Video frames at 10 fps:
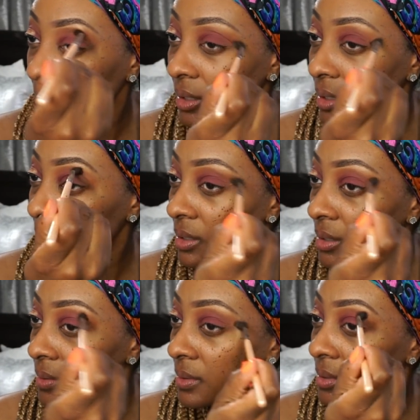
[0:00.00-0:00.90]
Yeah.
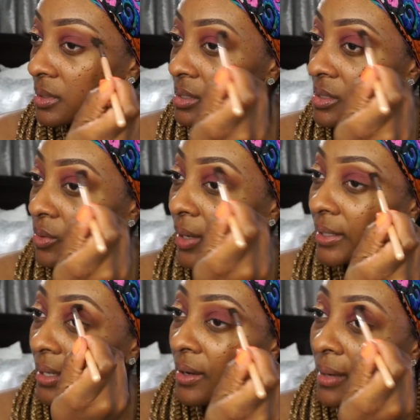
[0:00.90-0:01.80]
So right
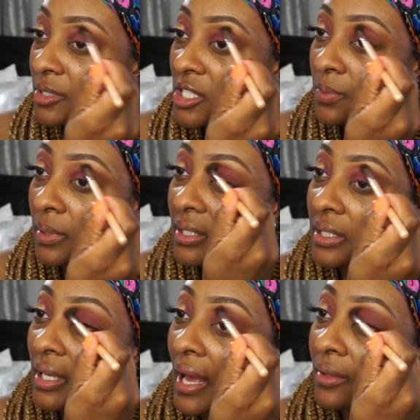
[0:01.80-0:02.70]
now I'm just
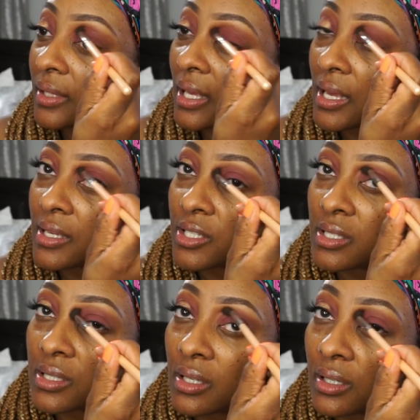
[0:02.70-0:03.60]
blending out the
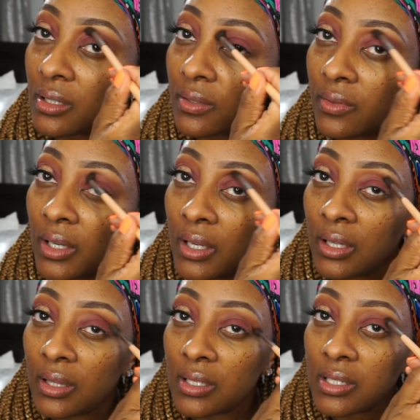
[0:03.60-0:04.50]
edges of
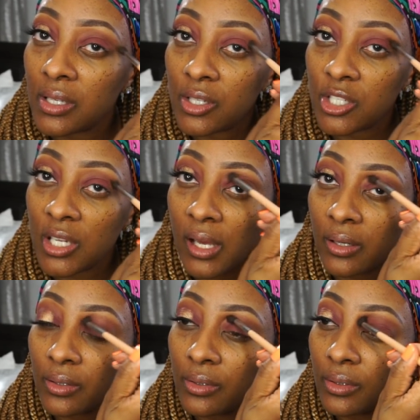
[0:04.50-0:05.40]
this here shadow